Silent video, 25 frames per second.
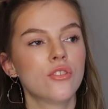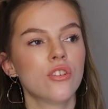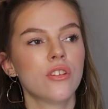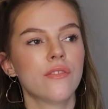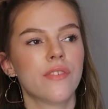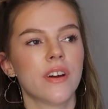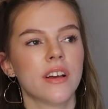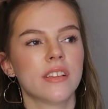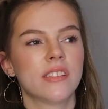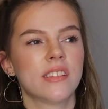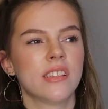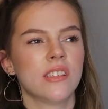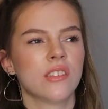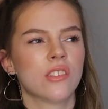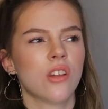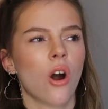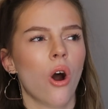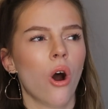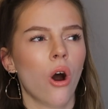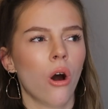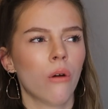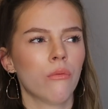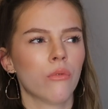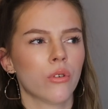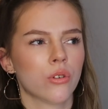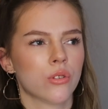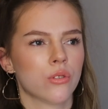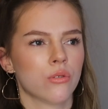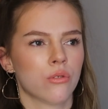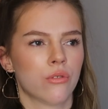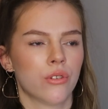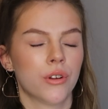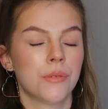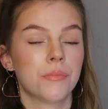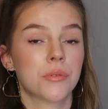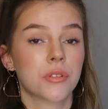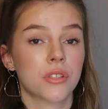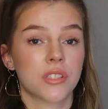universities that aren't Russell
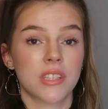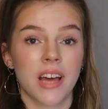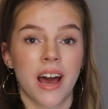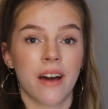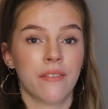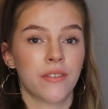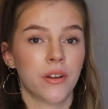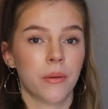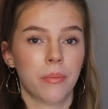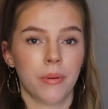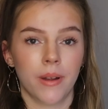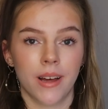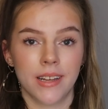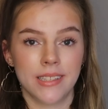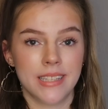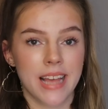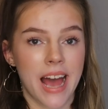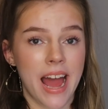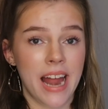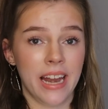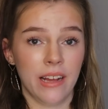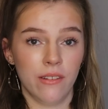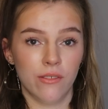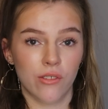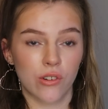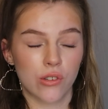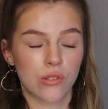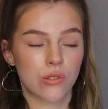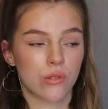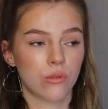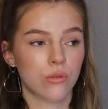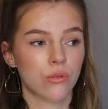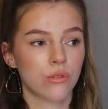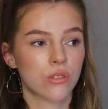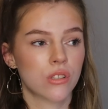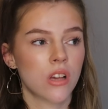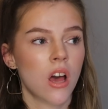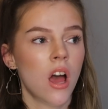groups, because I haven't applied to any
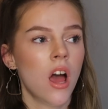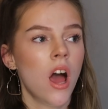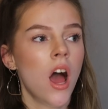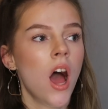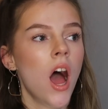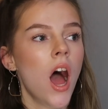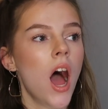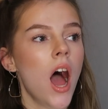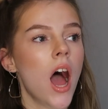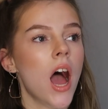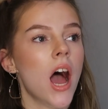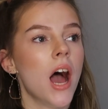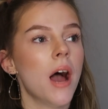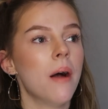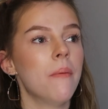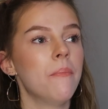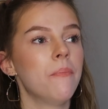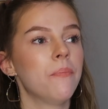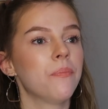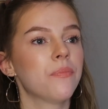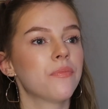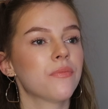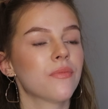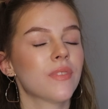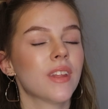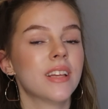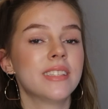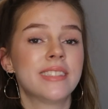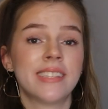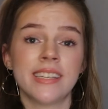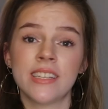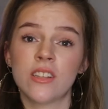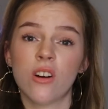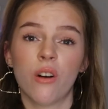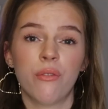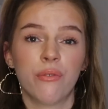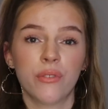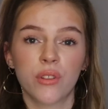Russells,
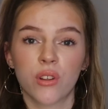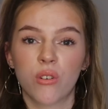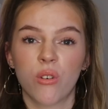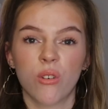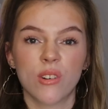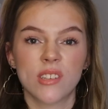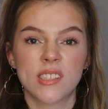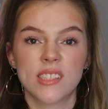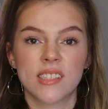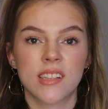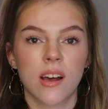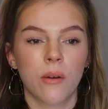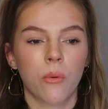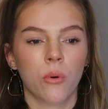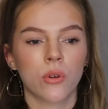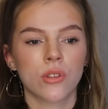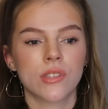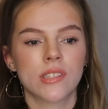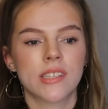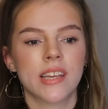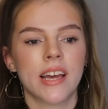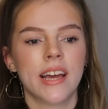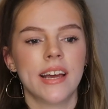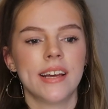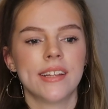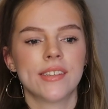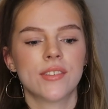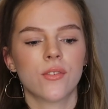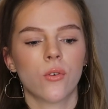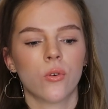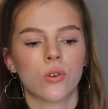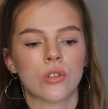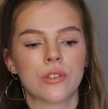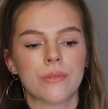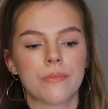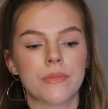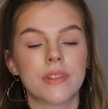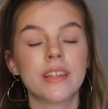did offer the courses I wanted or
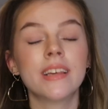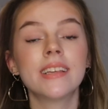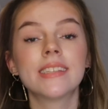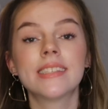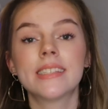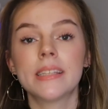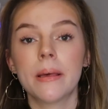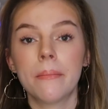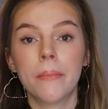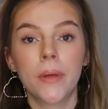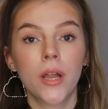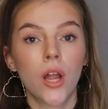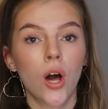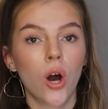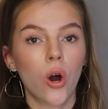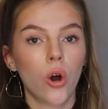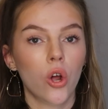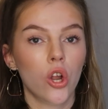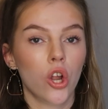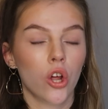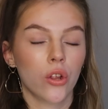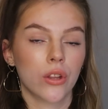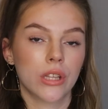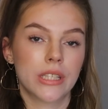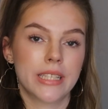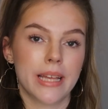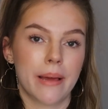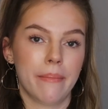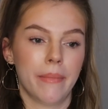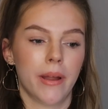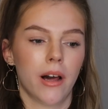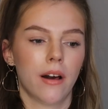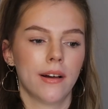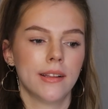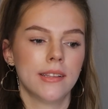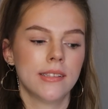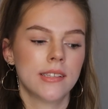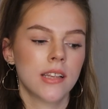something similar along the same
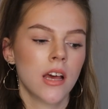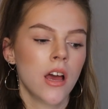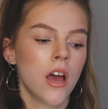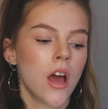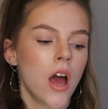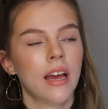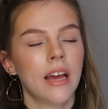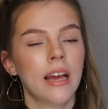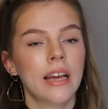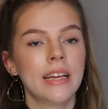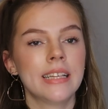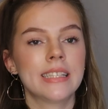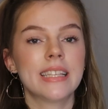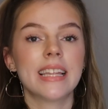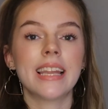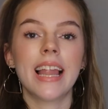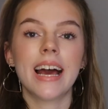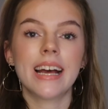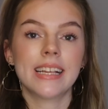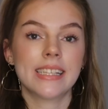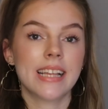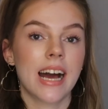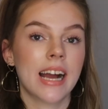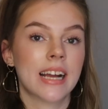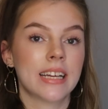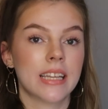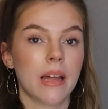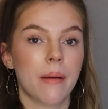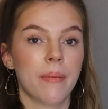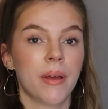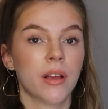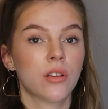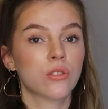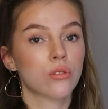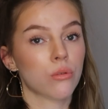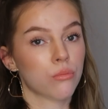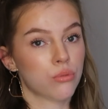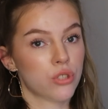lines. It's a less
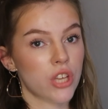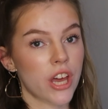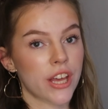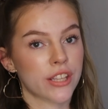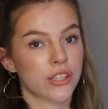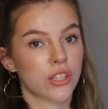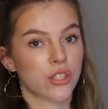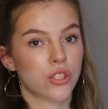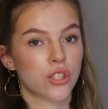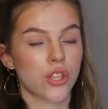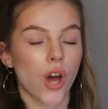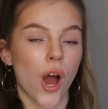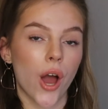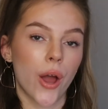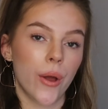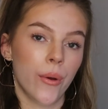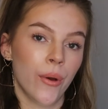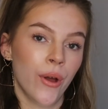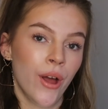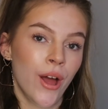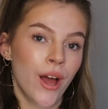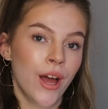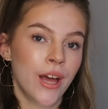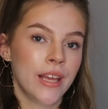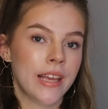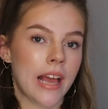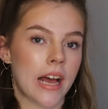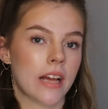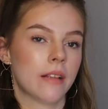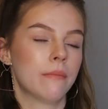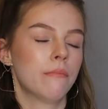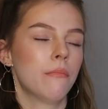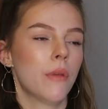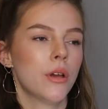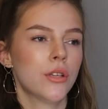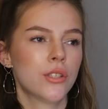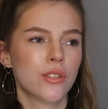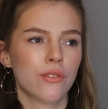academic subject, so yeah,
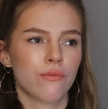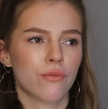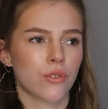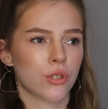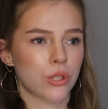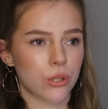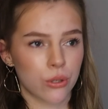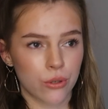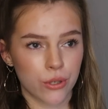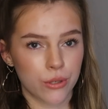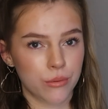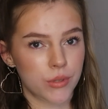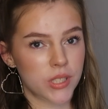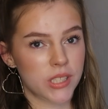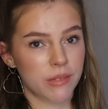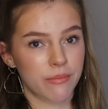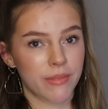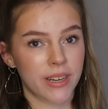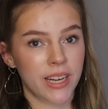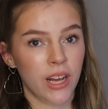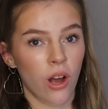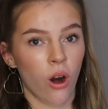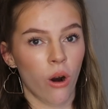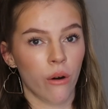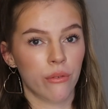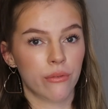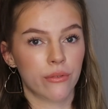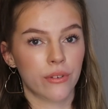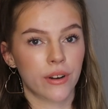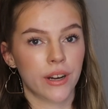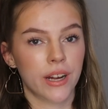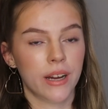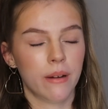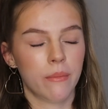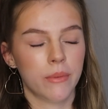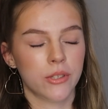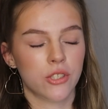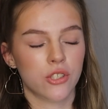most of the Russell groups didn't really offer
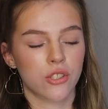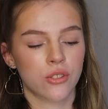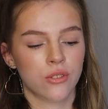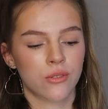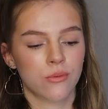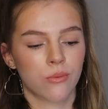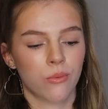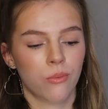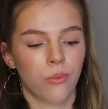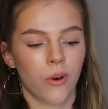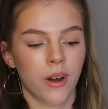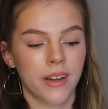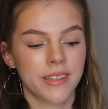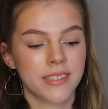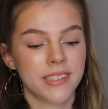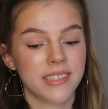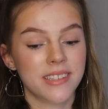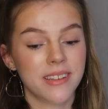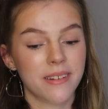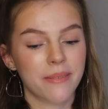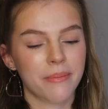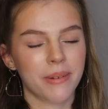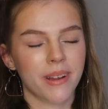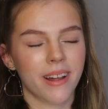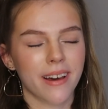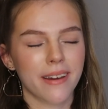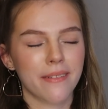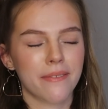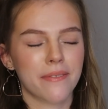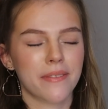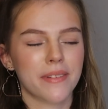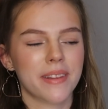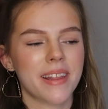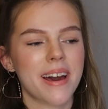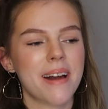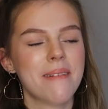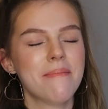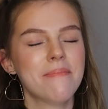it, which is why I didn't apply for
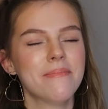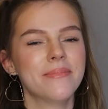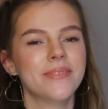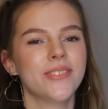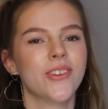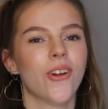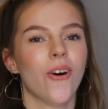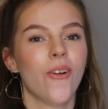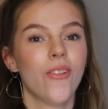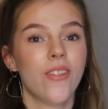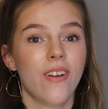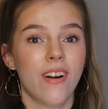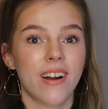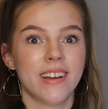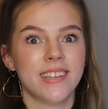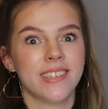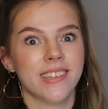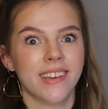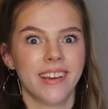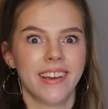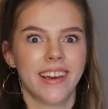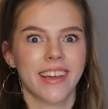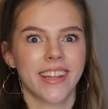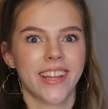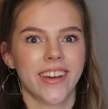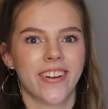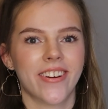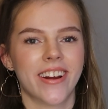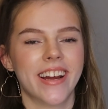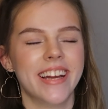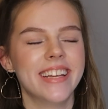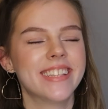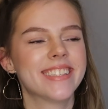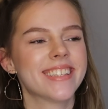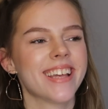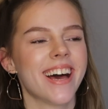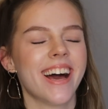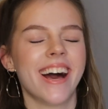them. Not that I didn't get the
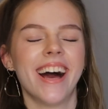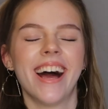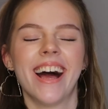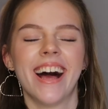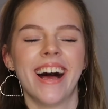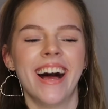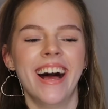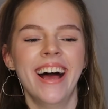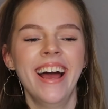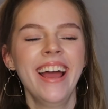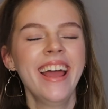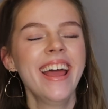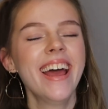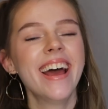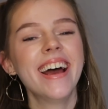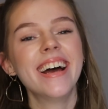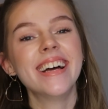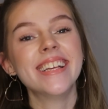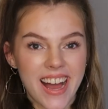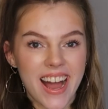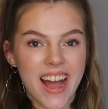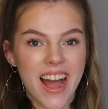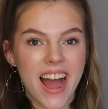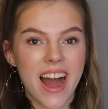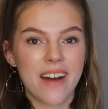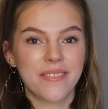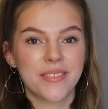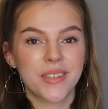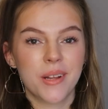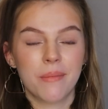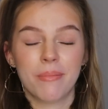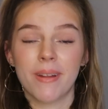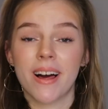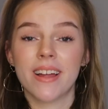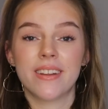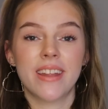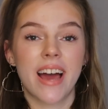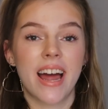grades. I haven't
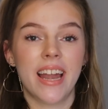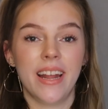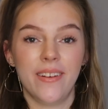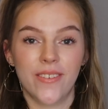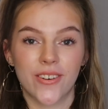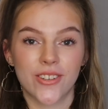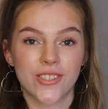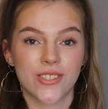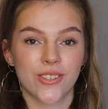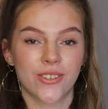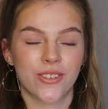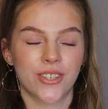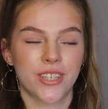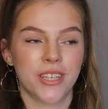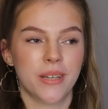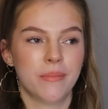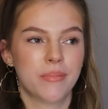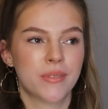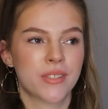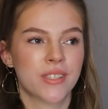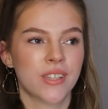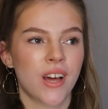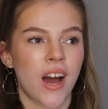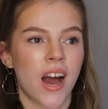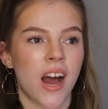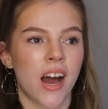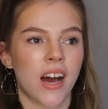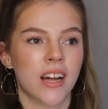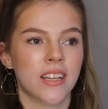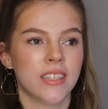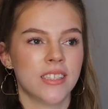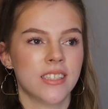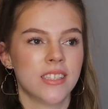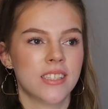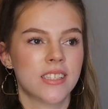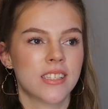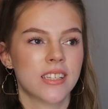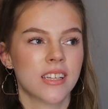applied to any Russell groups,
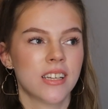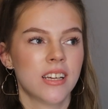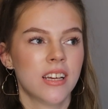and